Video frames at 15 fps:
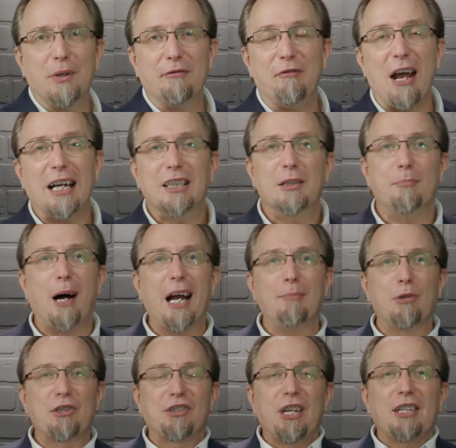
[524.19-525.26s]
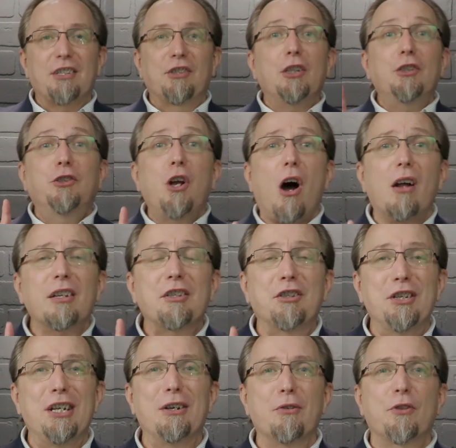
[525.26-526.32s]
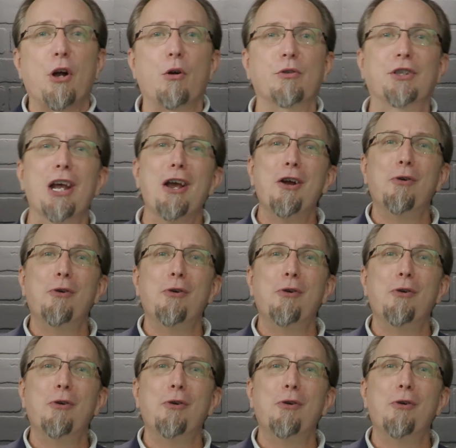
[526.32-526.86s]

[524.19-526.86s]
In fact, the Bible says that God is near those